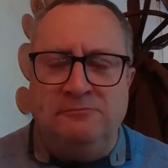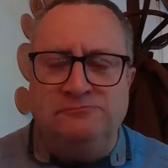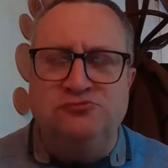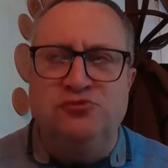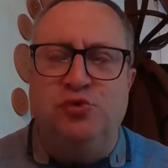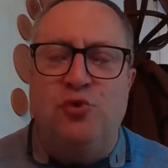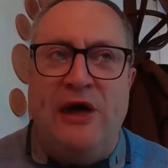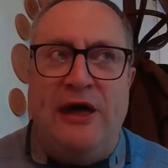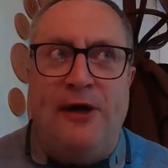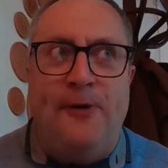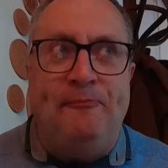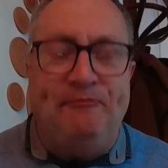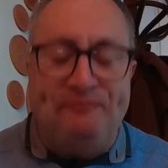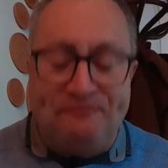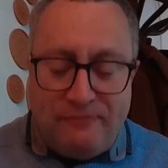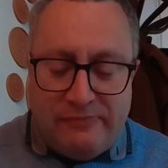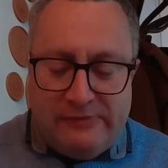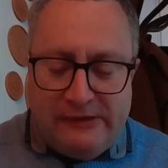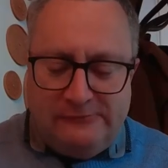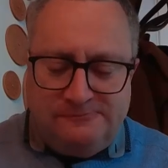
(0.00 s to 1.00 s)
Wow.
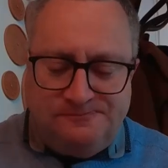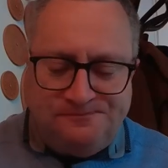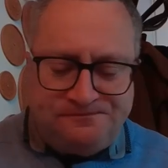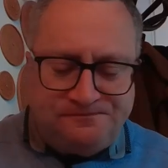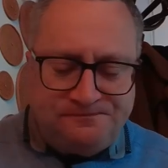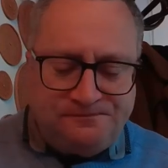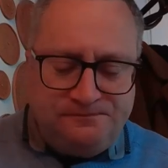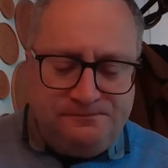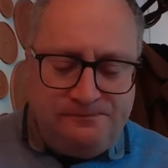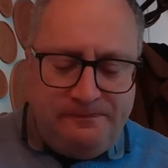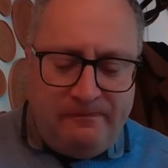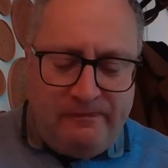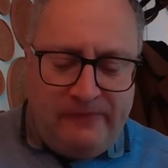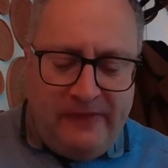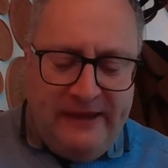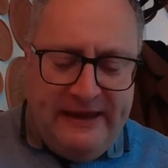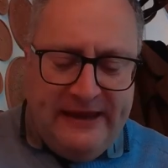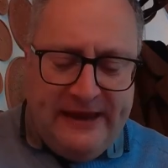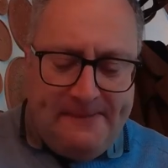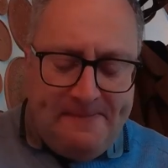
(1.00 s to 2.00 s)

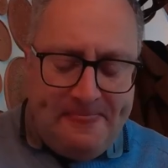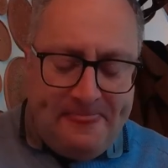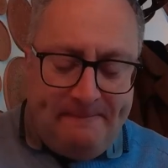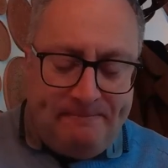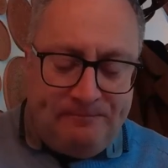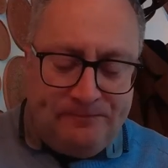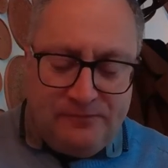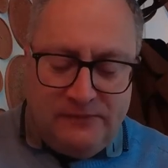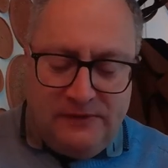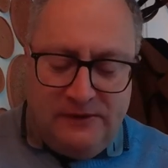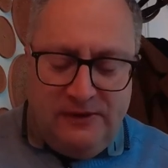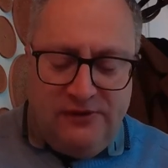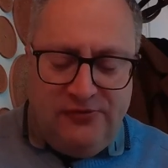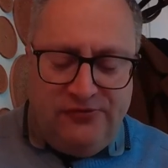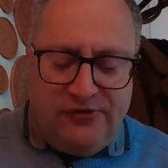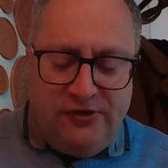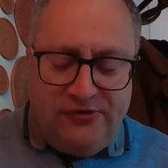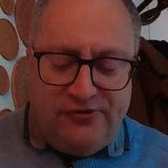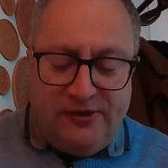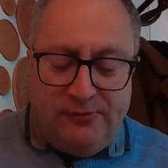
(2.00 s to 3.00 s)
Yeah,
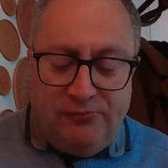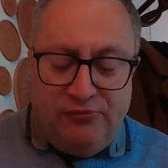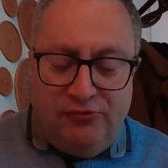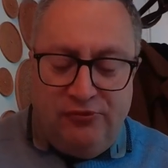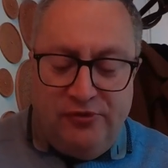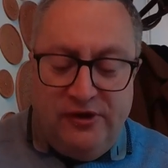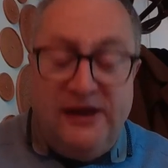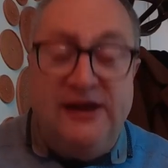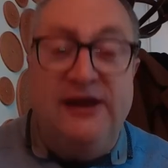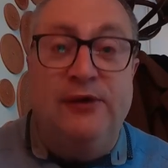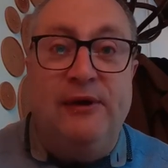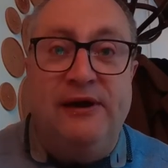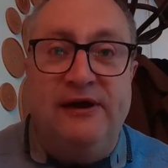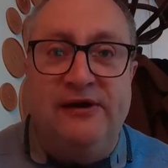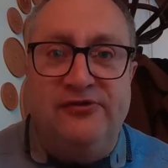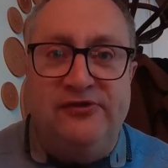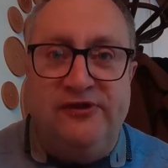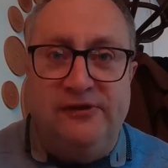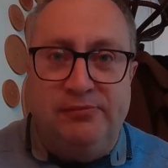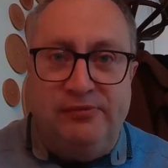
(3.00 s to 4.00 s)
soaks up really well
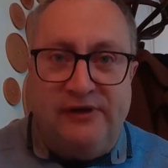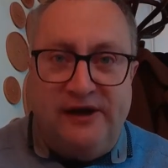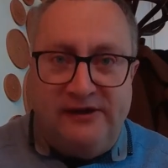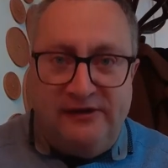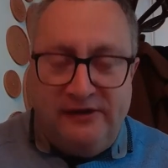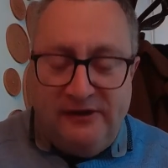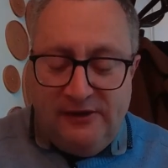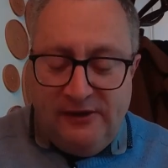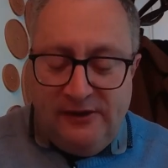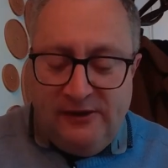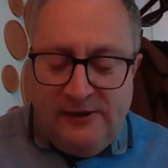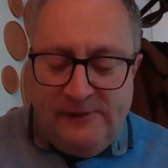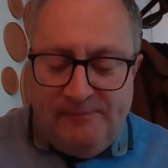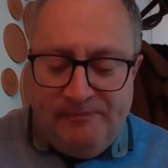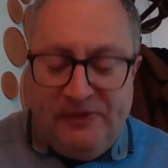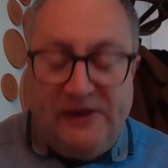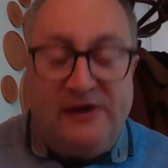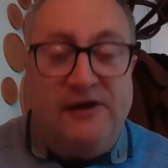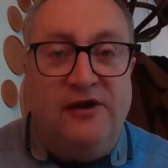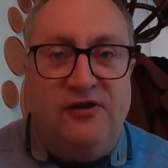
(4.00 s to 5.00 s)
into the bread.
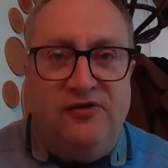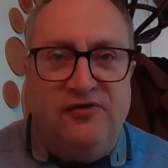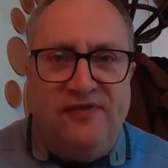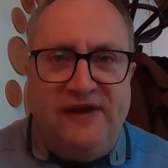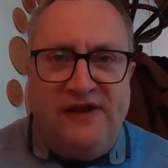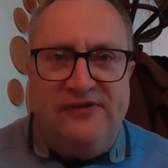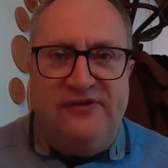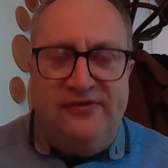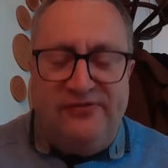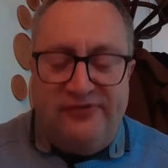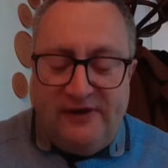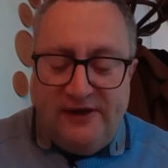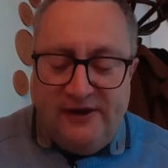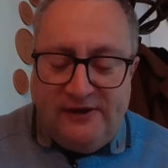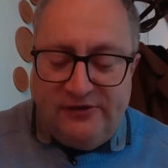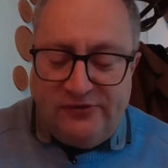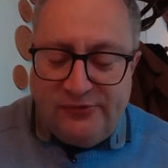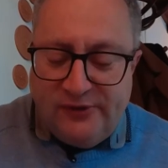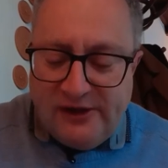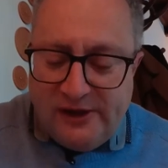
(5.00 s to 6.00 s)
That kind of fatty
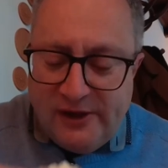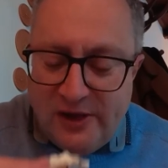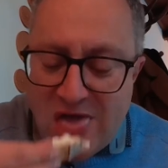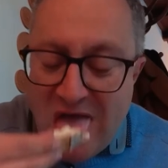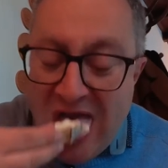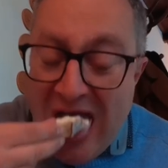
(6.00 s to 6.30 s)
side as well.